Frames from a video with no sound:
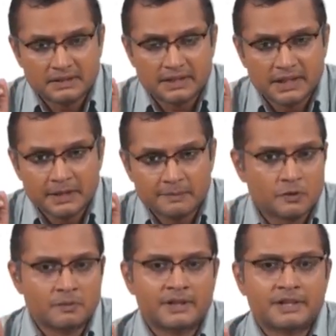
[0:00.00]
The
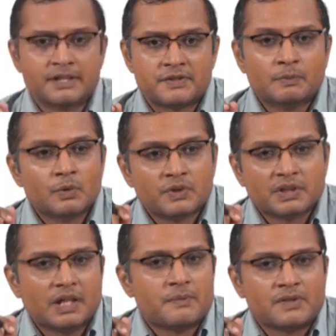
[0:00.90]
probability
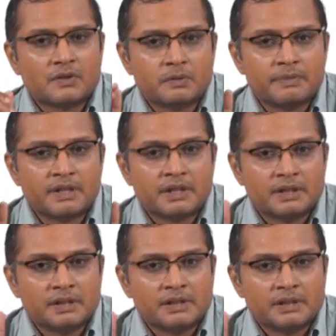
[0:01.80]
distribution comes out to be
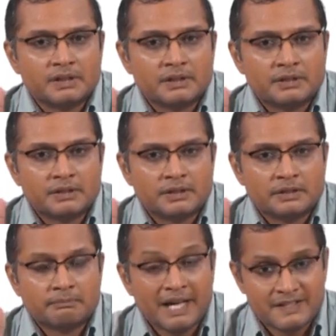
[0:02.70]

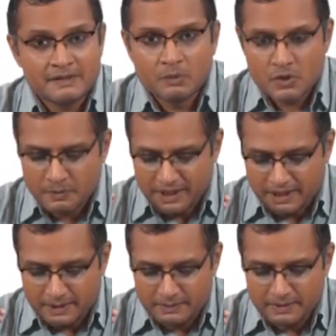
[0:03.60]
Maxwell-Boltzmann
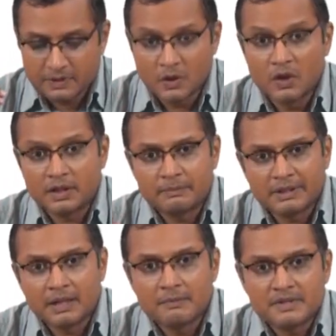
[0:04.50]
type, or it
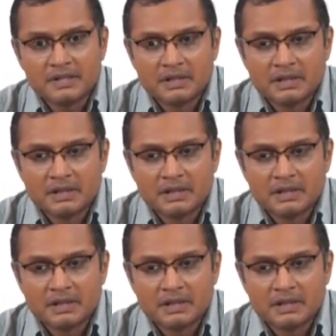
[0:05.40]
becomes